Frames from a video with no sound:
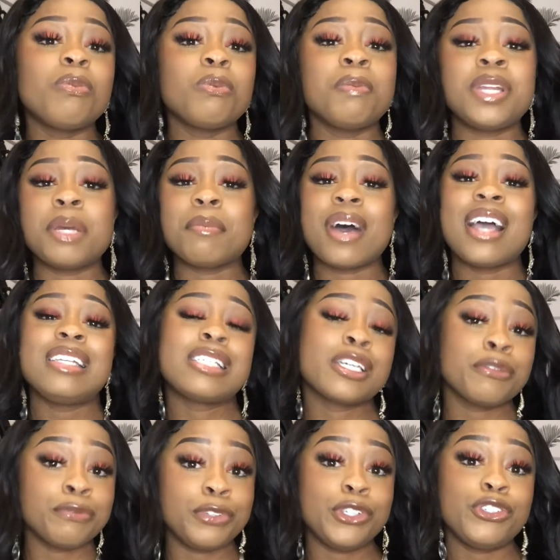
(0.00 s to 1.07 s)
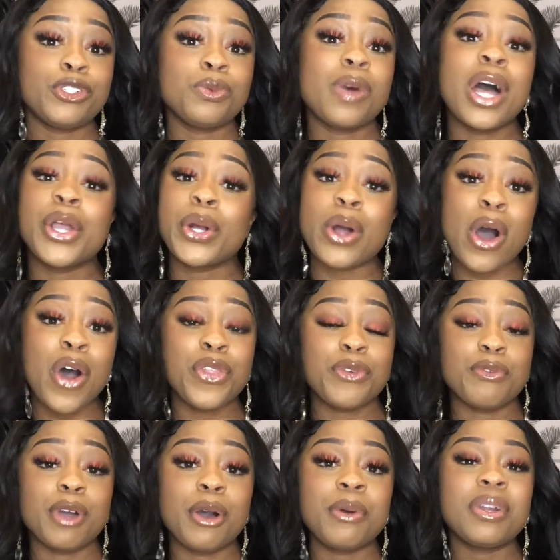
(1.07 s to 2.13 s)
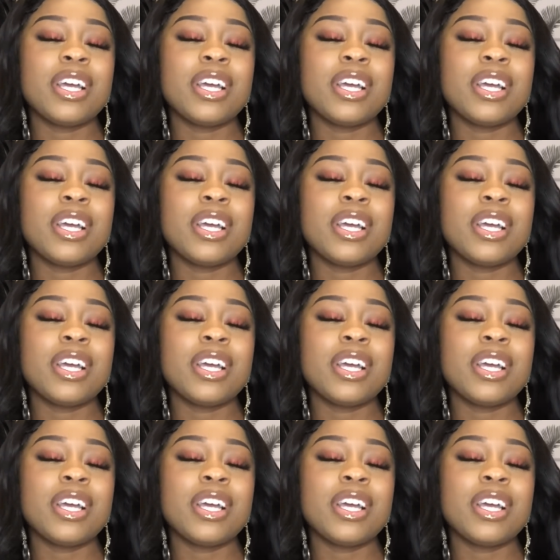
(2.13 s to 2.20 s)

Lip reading: minimize confusion while you're on the road